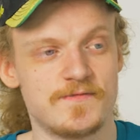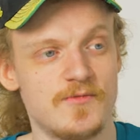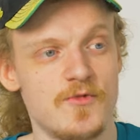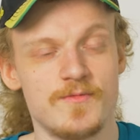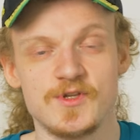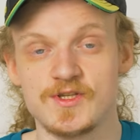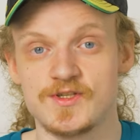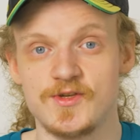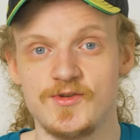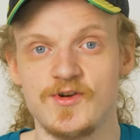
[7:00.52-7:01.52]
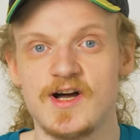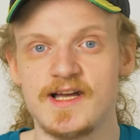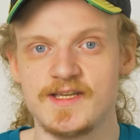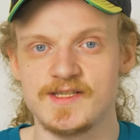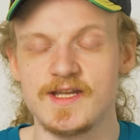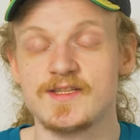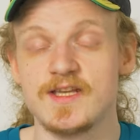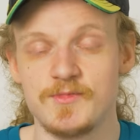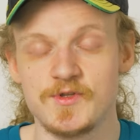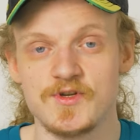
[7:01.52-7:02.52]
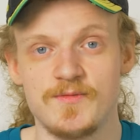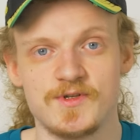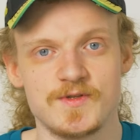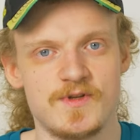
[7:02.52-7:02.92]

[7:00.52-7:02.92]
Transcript: for a moment, just so your eyes get some enjoyment as